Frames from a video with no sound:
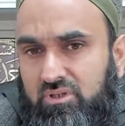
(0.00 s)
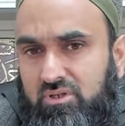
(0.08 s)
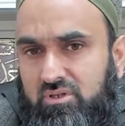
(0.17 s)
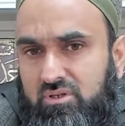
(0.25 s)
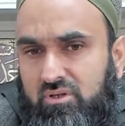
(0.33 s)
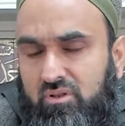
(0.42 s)

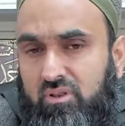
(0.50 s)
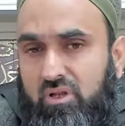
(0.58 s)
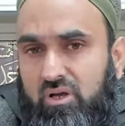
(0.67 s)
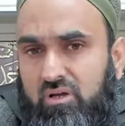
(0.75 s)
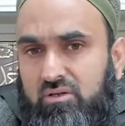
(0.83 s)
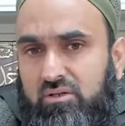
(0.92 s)

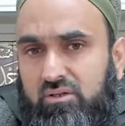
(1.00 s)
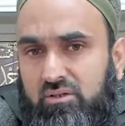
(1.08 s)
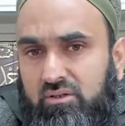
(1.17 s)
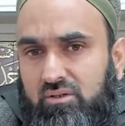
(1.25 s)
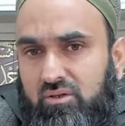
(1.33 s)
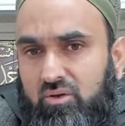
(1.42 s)
learn
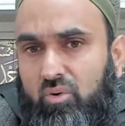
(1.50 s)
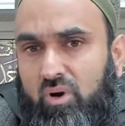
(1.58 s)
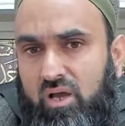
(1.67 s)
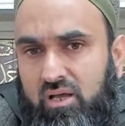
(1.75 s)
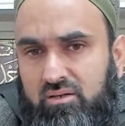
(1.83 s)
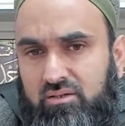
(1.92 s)

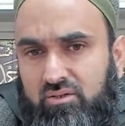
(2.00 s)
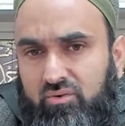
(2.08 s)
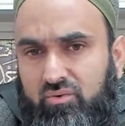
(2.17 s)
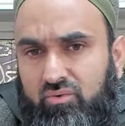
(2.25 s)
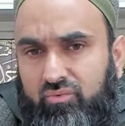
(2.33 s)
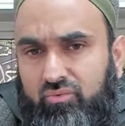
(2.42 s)
Quran,
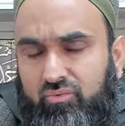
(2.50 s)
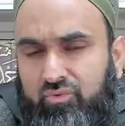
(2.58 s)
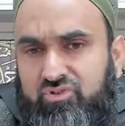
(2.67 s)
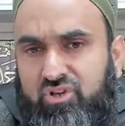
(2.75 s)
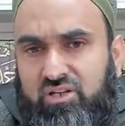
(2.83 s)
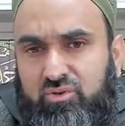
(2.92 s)

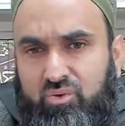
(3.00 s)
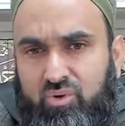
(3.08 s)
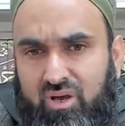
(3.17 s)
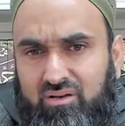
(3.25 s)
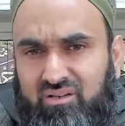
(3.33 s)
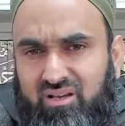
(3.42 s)
recite
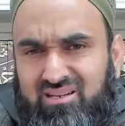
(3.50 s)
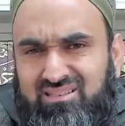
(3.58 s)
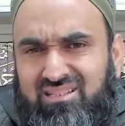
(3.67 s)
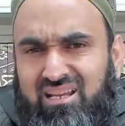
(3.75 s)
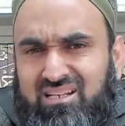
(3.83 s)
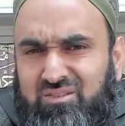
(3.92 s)
Quran, understand
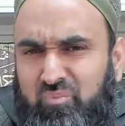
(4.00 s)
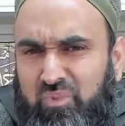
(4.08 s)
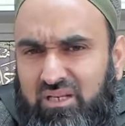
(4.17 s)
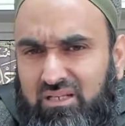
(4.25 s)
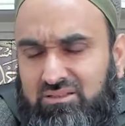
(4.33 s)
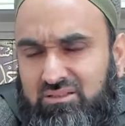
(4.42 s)
its
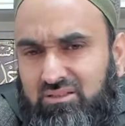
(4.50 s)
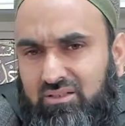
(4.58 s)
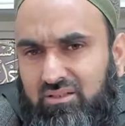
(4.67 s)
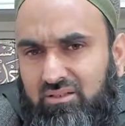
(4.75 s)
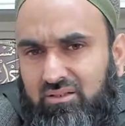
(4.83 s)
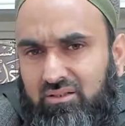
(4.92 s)
meanings,
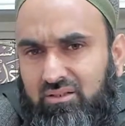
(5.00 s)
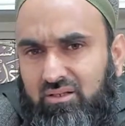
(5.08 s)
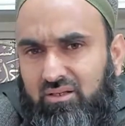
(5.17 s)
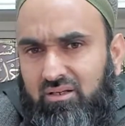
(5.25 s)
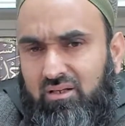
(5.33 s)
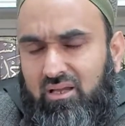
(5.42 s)

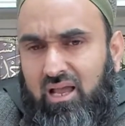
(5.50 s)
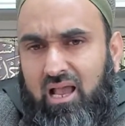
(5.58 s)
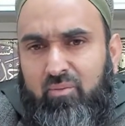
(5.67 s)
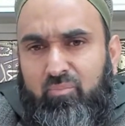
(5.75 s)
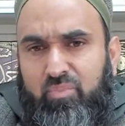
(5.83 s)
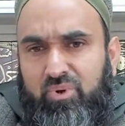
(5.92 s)
help
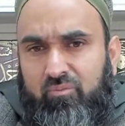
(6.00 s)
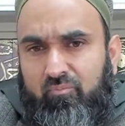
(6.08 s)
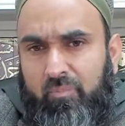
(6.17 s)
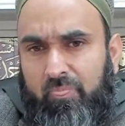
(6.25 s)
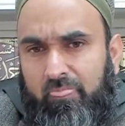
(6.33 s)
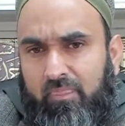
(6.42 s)

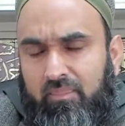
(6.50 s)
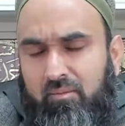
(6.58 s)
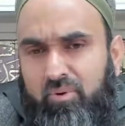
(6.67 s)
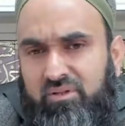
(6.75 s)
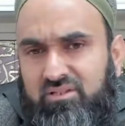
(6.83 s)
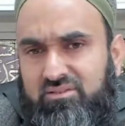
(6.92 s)
the
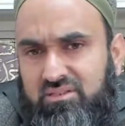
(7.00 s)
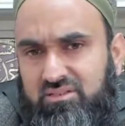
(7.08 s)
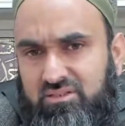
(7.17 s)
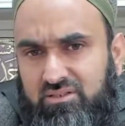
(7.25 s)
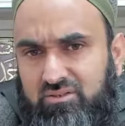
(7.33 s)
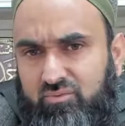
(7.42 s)
brothers and sisters
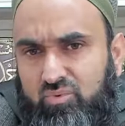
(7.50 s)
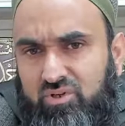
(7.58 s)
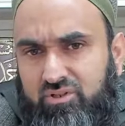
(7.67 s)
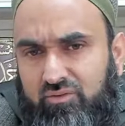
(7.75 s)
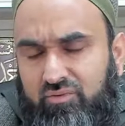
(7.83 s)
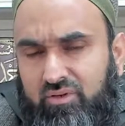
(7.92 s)
who are
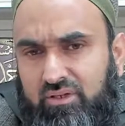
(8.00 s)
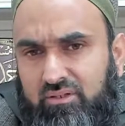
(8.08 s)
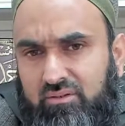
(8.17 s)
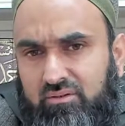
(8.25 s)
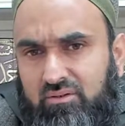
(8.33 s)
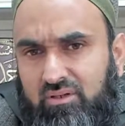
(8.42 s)
suffering,
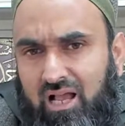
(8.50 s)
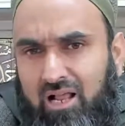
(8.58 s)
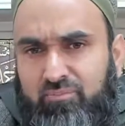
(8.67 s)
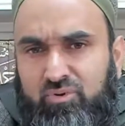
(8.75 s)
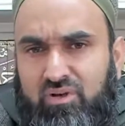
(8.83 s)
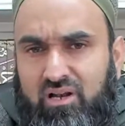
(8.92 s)
help your
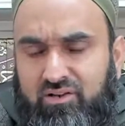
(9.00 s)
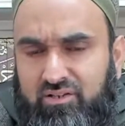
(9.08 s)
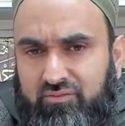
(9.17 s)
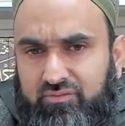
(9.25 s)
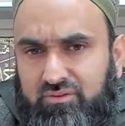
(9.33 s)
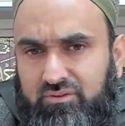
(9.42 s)

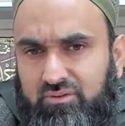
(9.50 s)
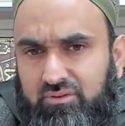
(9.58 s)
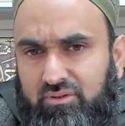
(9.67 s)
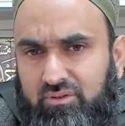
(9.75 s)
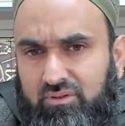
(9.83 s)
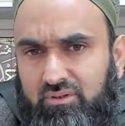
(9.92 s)
relatives.
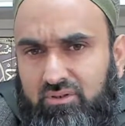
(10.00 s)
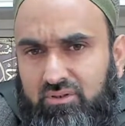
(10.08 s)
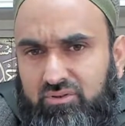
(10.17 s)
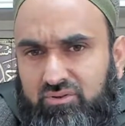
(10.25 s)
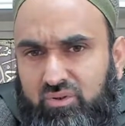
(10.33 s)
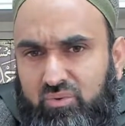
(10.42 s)

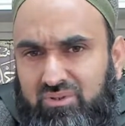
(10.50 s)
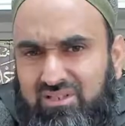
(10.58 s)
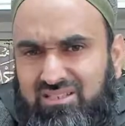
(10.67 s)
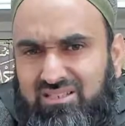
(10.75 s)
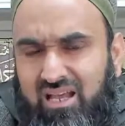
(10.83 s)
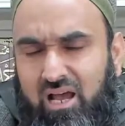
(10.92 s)
So this is
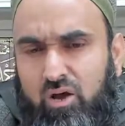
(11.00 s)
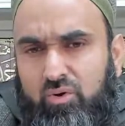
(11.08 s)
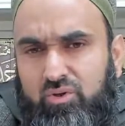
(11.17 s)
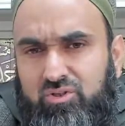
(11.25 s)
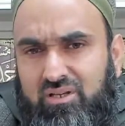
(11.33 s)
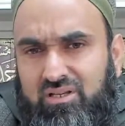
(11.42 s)
how you
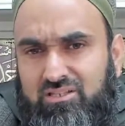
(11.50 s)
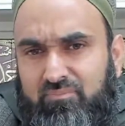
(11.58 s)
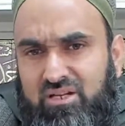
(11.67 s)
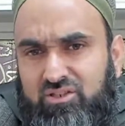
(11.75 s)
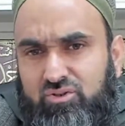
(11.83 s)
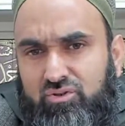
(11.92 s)
can spend
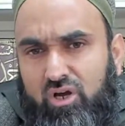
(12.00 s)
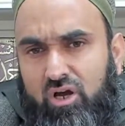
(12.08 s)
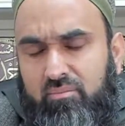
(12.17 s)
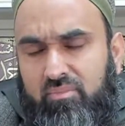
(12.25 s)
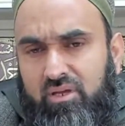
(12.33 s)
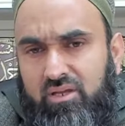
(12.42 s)
your time
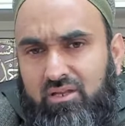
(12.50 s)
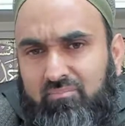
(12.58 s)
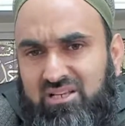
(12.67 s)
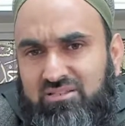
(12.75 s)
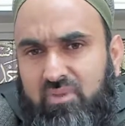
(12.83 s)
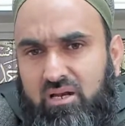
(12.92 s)
in best
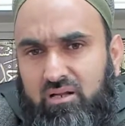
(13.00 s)
manner.